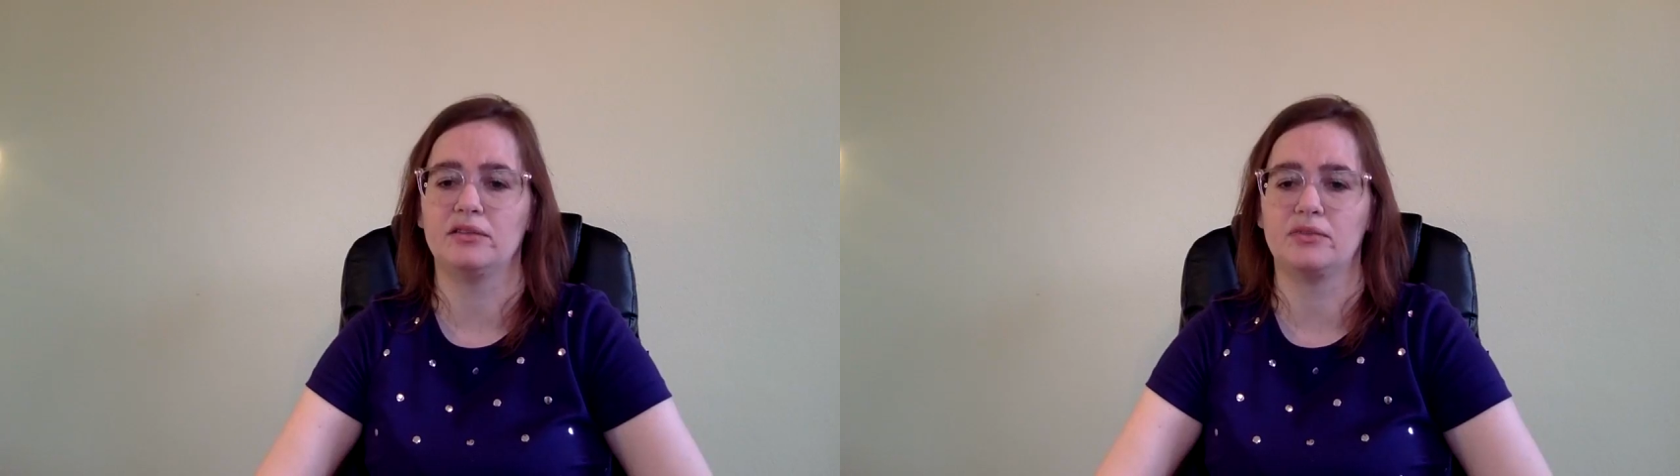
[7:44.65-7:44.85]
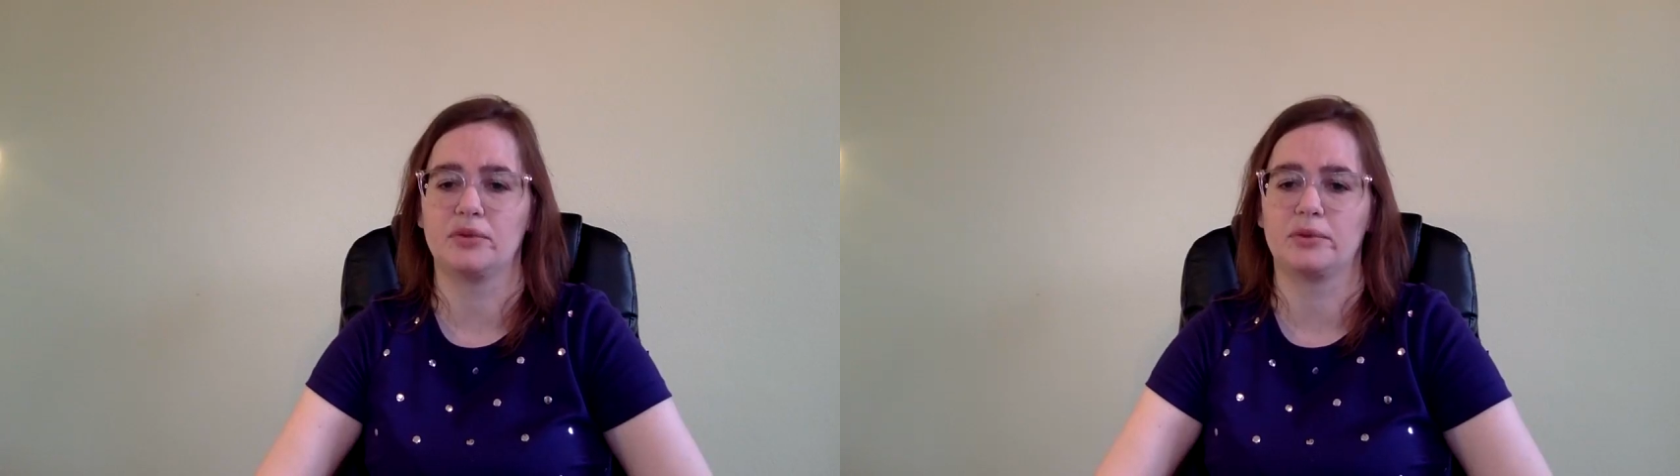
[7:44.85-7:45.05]

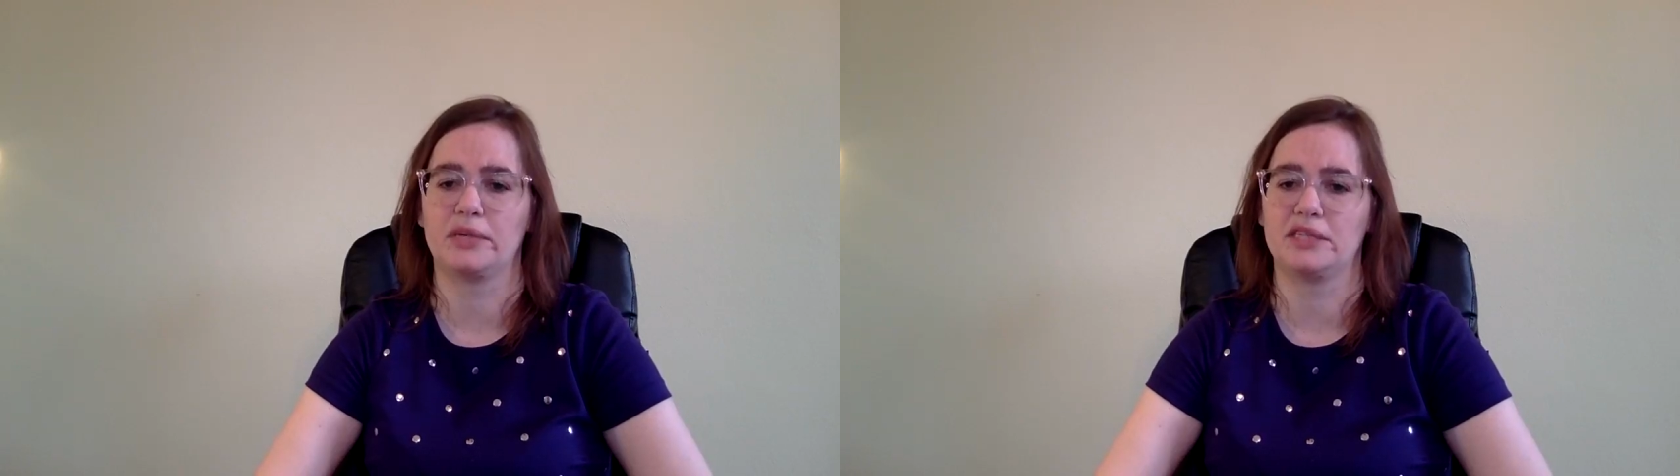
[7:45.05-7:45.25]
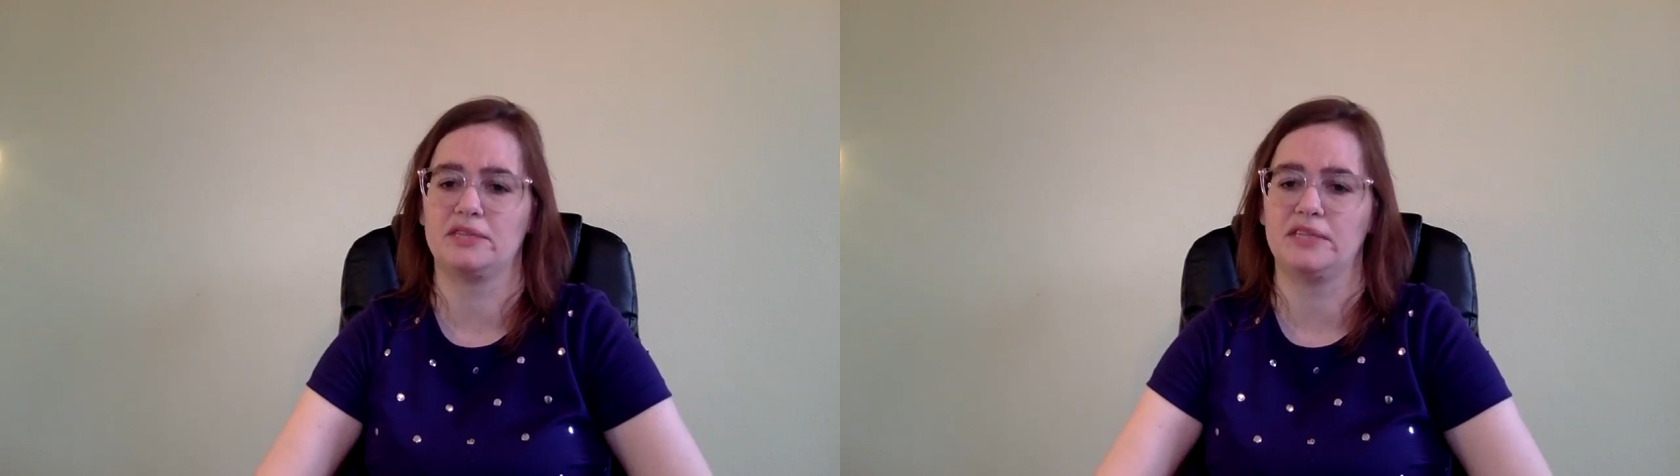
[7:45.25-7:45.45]
for the
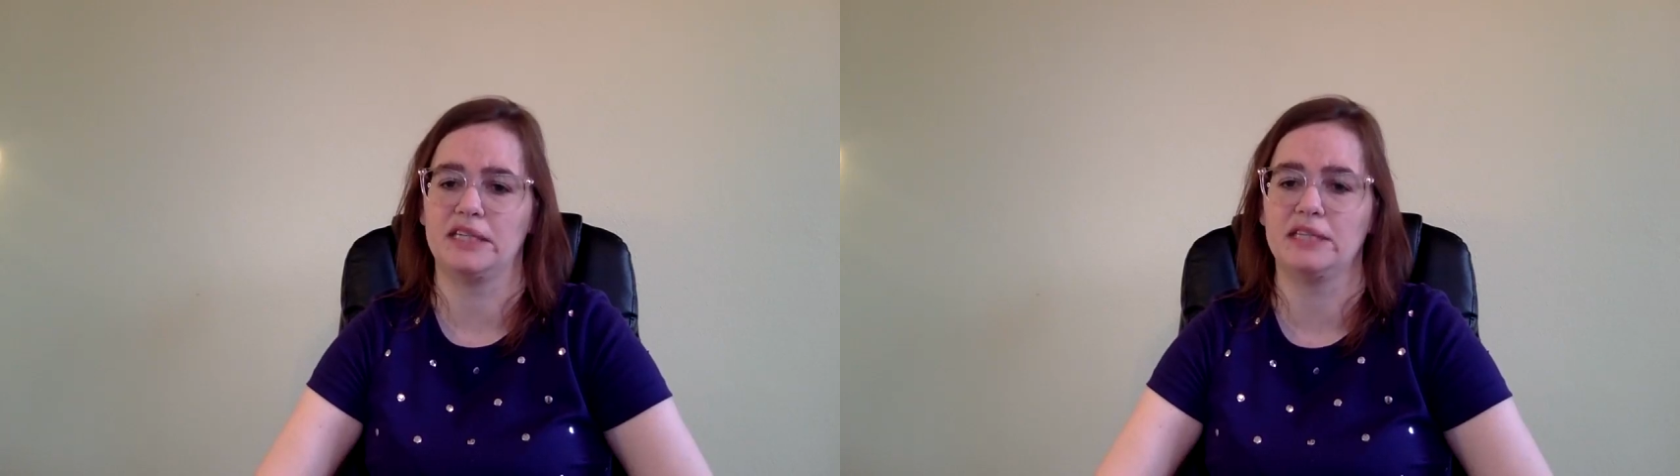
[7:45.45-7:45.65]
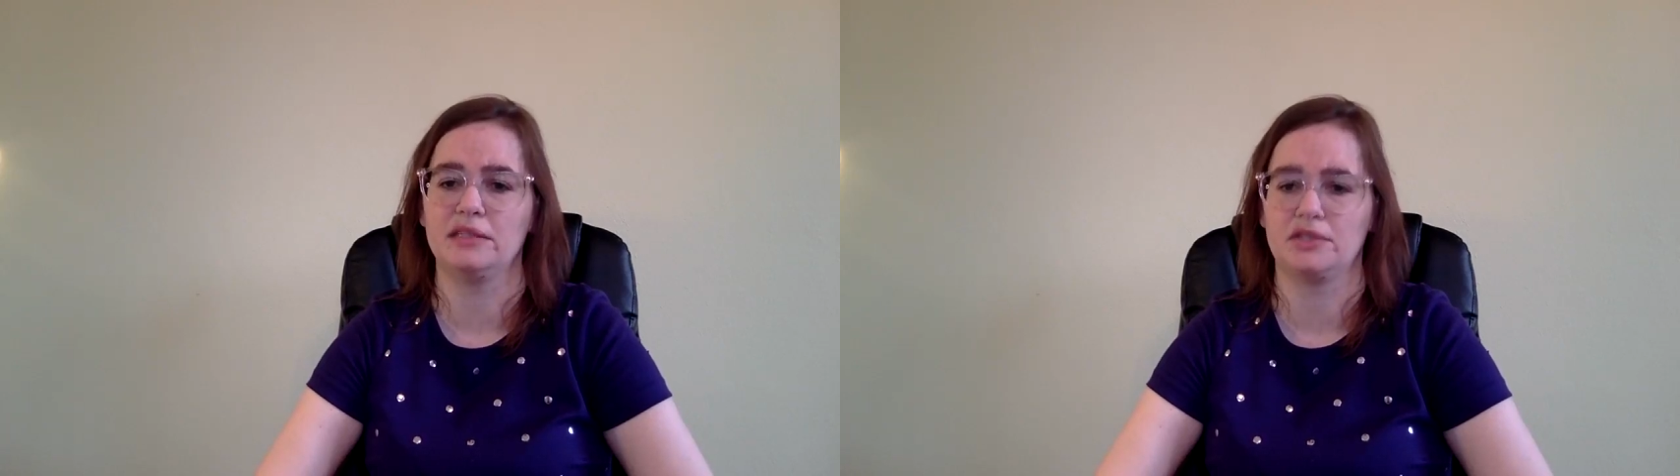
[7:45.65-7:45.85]
rest of the
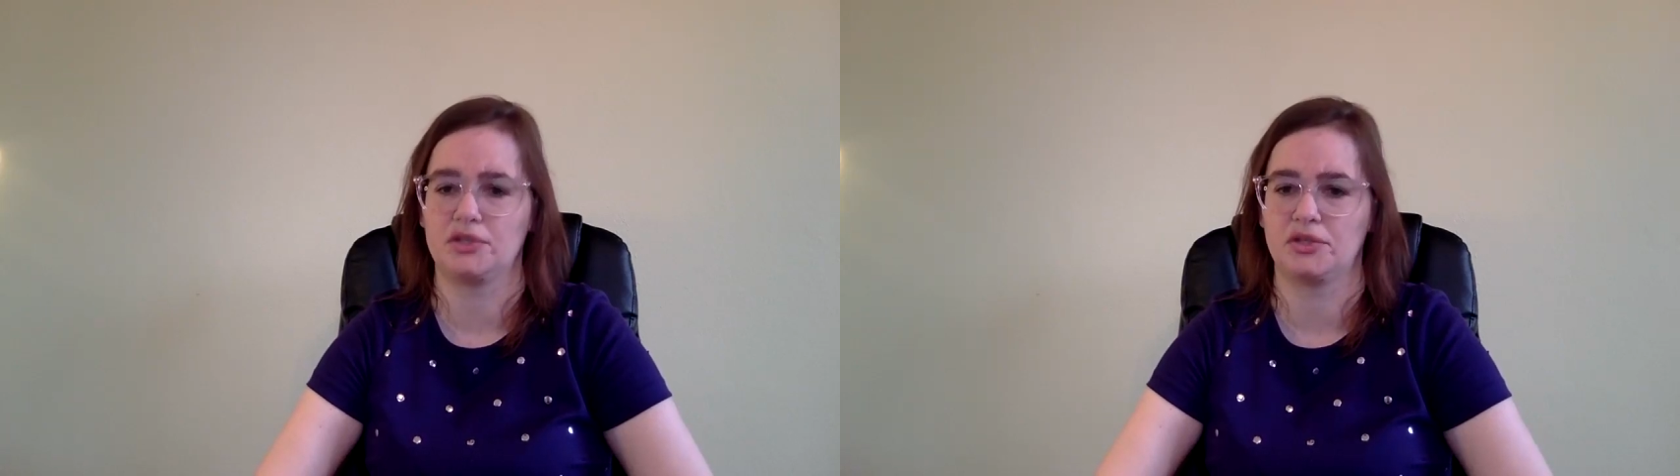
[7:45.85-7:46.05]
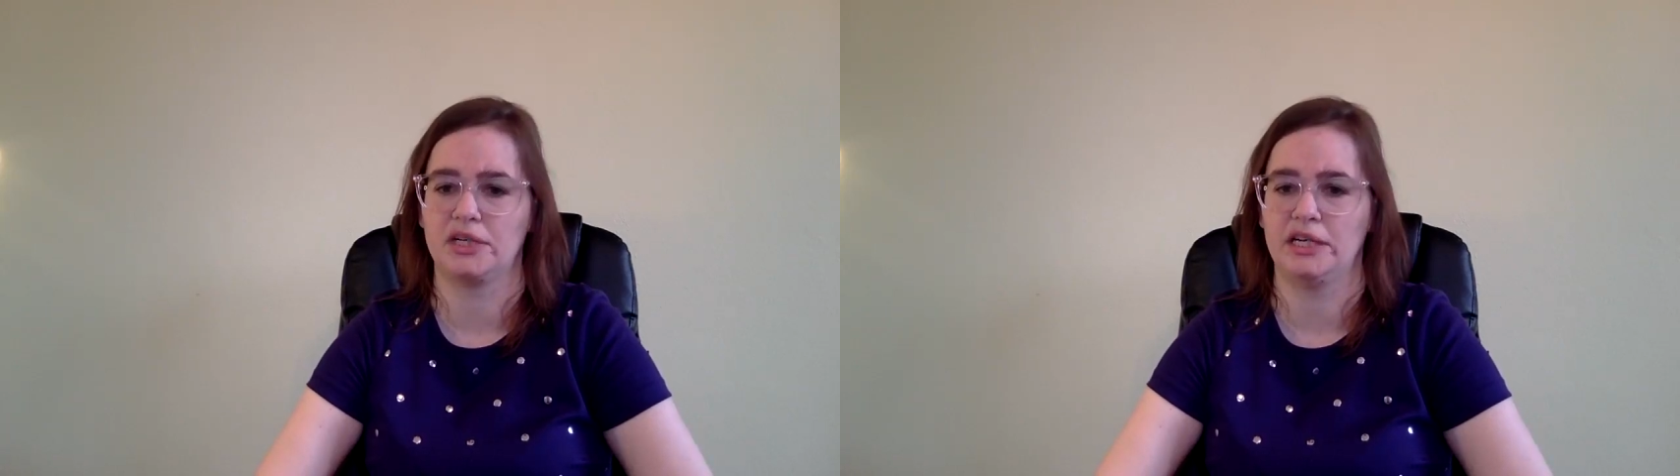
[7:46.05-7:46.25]

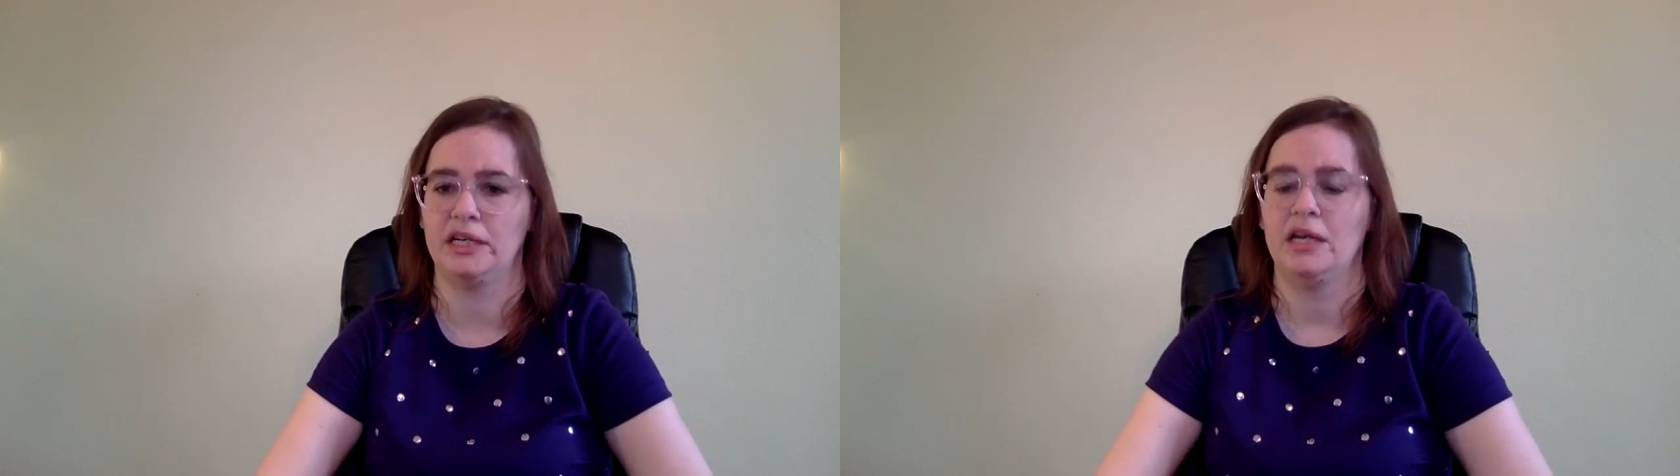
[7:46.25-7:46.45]
industry.